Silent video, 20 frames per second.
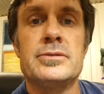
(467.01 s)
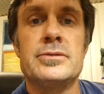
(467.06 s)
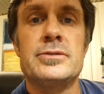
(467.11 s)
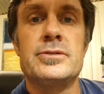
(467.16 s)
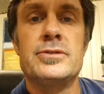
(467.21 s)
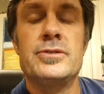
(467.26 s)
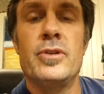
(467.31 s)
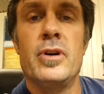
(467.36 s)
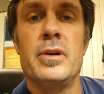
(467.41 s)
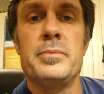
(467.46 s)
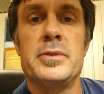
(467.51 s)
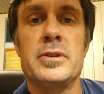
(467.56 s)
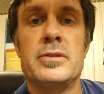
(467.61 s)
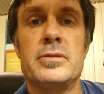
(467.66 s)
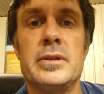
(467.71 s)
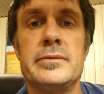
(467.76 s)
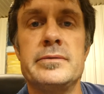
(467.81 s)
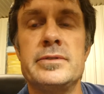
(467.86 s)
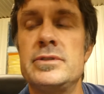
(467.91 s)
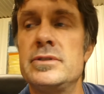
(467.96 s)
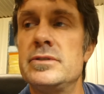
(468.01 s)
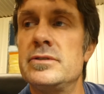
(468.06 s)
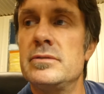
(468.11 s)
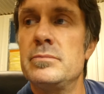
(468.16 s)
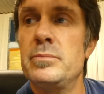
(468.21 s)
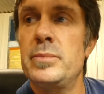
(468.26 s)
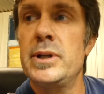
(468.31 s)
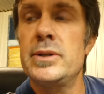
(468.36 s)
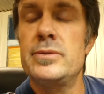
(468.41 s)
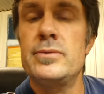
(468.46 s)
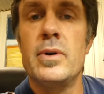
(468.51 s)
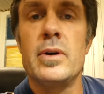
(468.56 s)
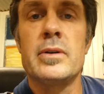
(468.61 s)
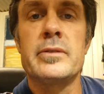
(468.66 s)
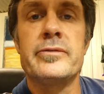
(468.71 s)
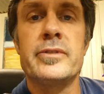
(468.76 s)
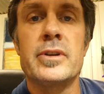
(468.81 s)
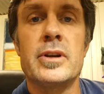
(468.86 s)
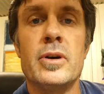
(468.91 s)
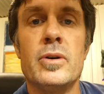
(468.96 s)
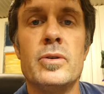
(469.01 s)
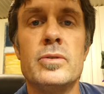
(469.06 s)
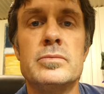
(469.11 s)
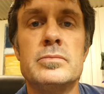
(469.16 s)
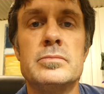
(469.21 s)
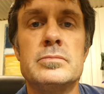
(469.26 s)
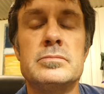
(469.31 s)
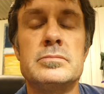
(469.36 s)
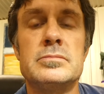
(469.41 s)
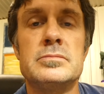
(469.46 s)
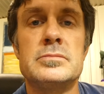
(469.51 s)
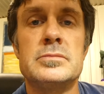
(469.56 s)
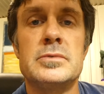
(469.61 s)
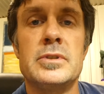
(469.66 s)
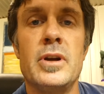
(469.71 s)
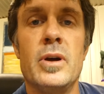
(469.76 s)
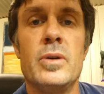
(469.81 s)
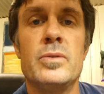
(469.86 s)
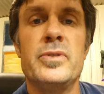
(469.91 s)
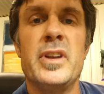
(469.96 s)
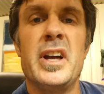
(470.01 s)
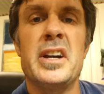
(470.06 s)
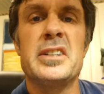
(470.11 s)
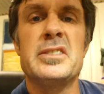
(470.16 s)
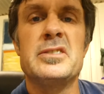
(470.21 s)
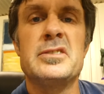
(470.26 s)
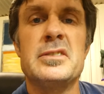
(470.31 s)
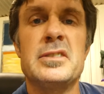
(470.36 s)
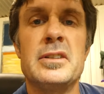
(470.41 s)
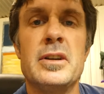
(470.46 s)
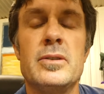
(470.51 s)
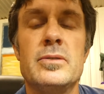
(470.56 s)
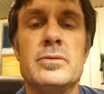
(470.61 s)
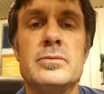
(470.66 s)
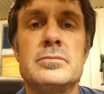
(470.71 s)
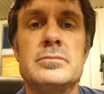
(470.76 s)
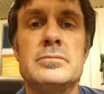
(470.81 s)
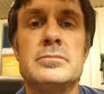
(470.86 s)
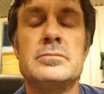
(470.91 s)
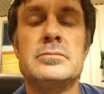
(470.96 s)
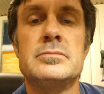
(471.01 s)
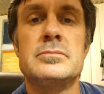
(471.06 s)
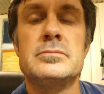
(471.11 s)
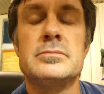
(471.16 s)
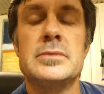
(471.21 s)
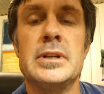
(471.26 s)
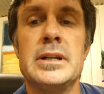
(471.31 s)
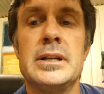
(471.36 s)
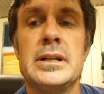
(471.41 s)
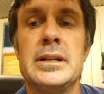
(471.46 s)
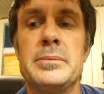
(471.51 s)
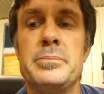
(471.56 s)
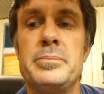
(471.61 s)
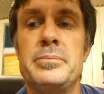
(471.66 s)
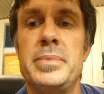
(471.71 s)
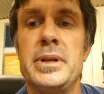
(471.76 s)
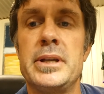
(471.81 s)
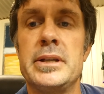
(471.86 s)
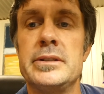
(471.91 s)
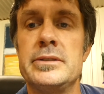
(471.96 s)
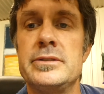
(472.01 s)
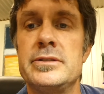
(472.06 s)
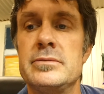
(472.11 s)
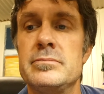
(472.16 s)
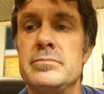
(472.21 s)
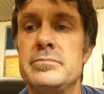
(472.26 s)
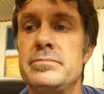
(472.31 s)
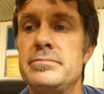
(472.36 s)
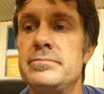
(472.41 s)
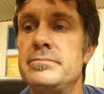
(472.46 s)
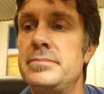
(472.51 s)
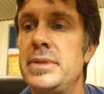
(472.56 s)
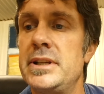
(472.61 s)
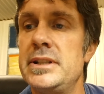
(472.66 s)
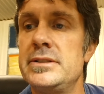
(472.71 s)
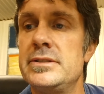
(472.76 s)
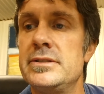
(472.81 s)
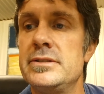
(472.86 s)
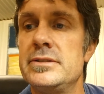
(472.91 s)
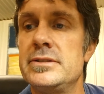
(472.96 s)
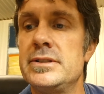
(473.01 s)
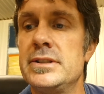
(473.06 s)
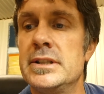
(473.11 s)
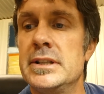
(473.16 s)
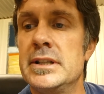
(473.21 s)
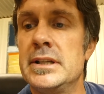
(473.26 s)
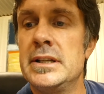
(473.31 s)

snipe the crevices and bedrock for gold nuggets and gold pickers and pieces.